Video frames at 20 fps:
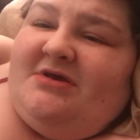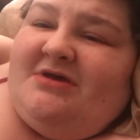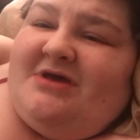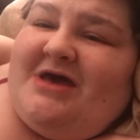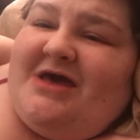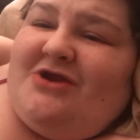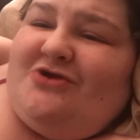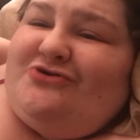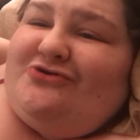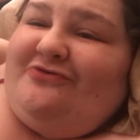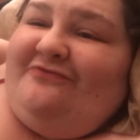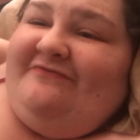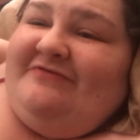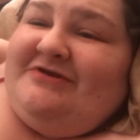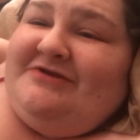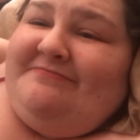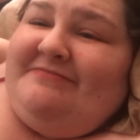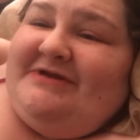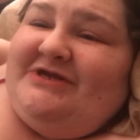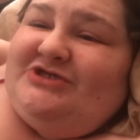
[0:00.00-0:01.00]
I don't know if
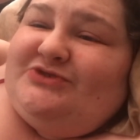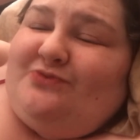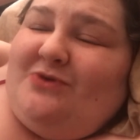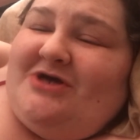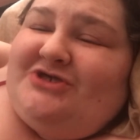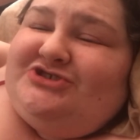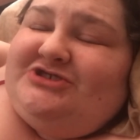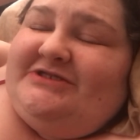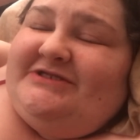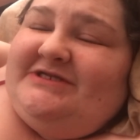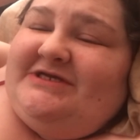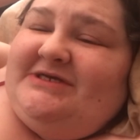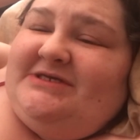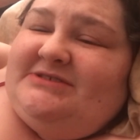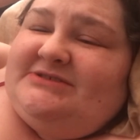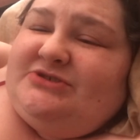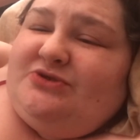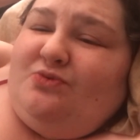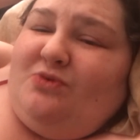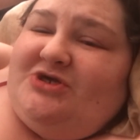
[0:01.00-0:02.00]
anybody's watching
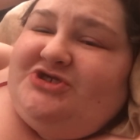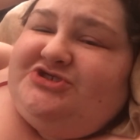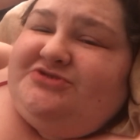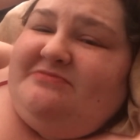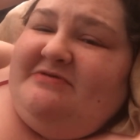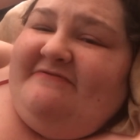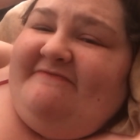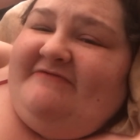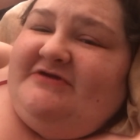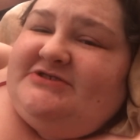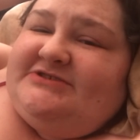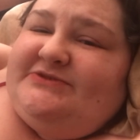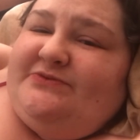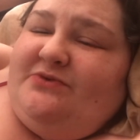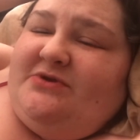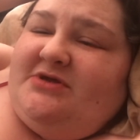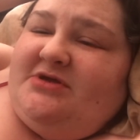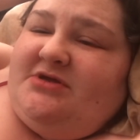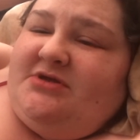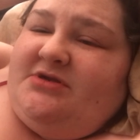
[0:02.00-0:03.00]
these or watched my first
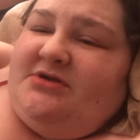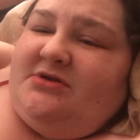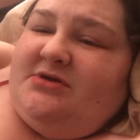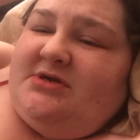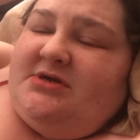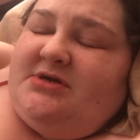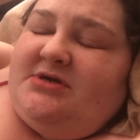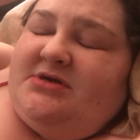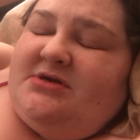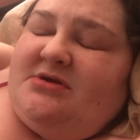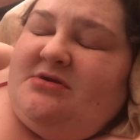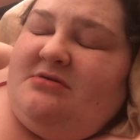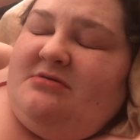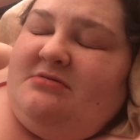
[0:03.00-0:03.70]
one or,